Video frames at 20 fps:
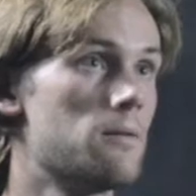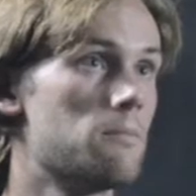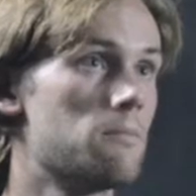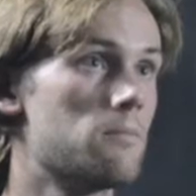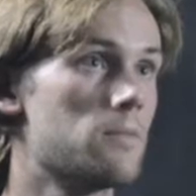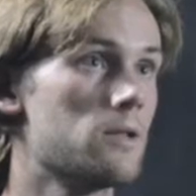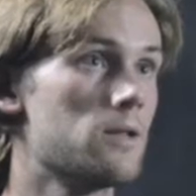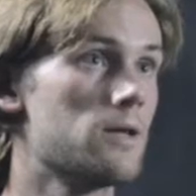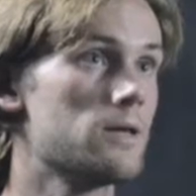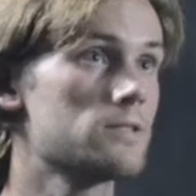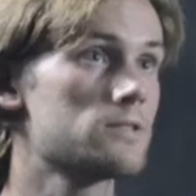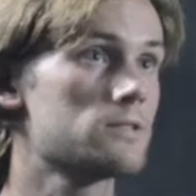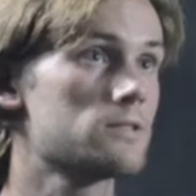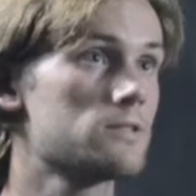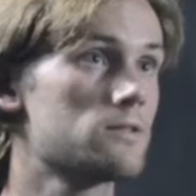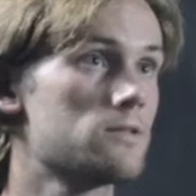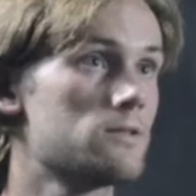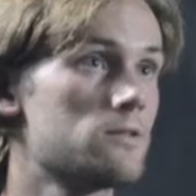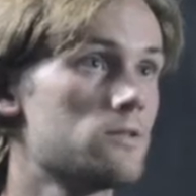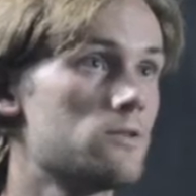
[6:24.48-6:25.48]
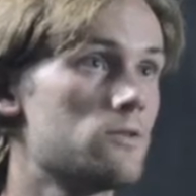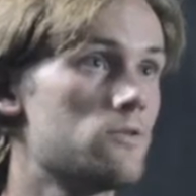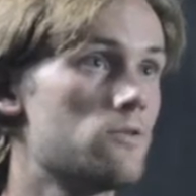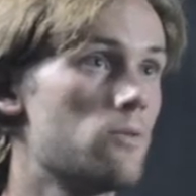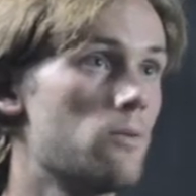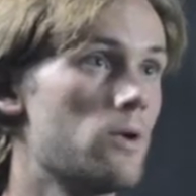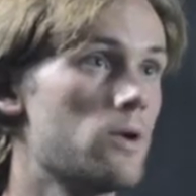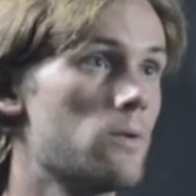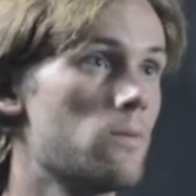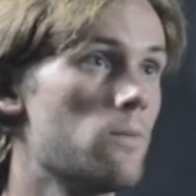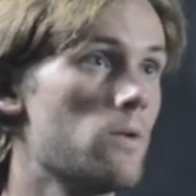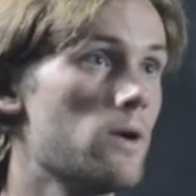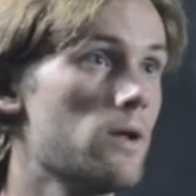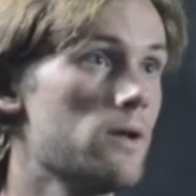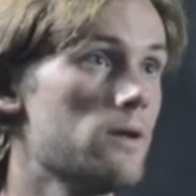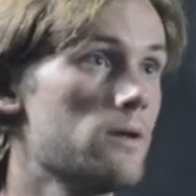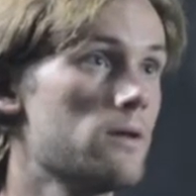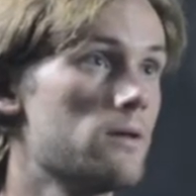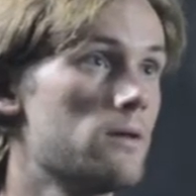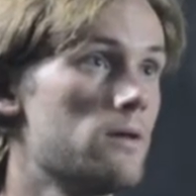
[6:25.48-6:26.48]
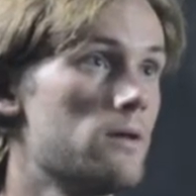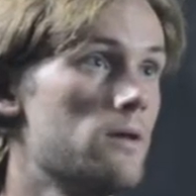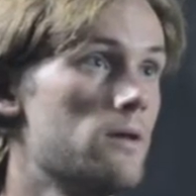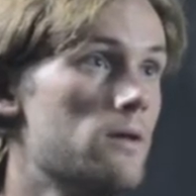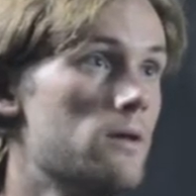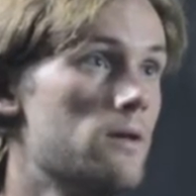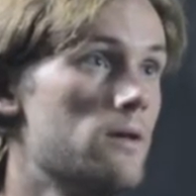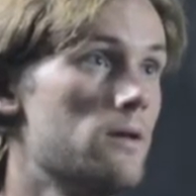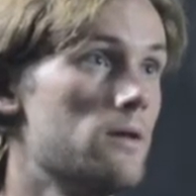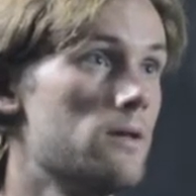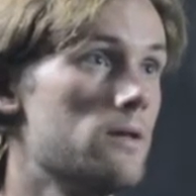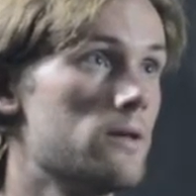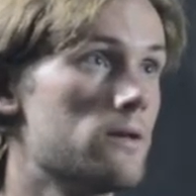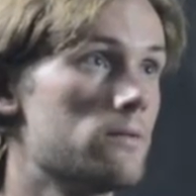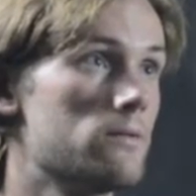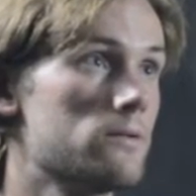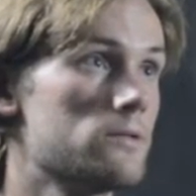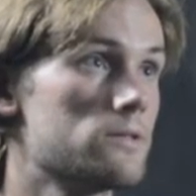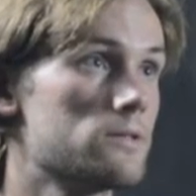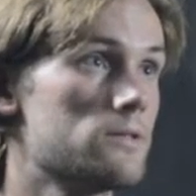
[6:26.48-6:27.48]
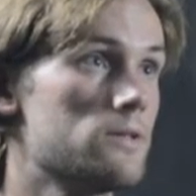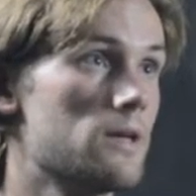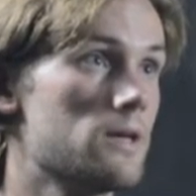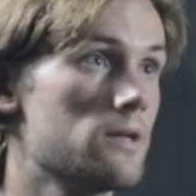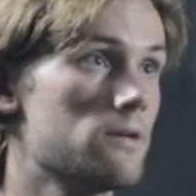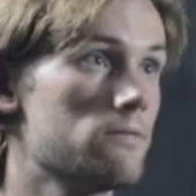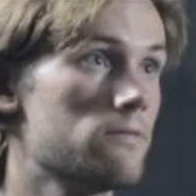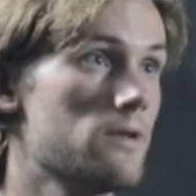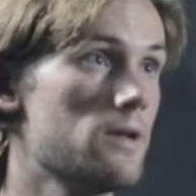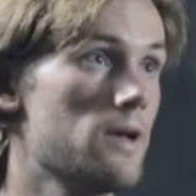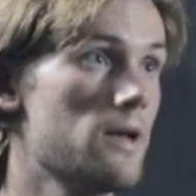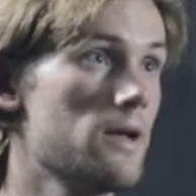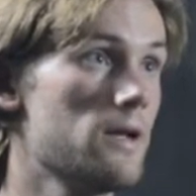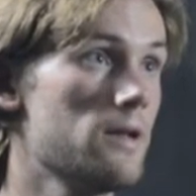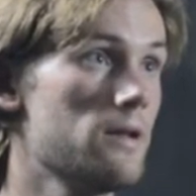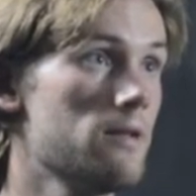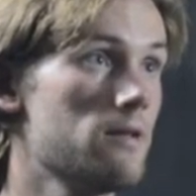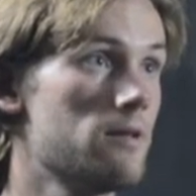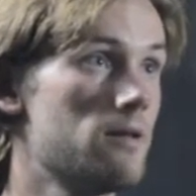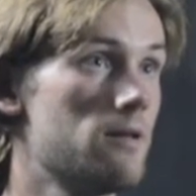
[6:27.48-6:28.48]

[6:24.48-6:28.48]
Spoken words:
plus 21 equals negative 9.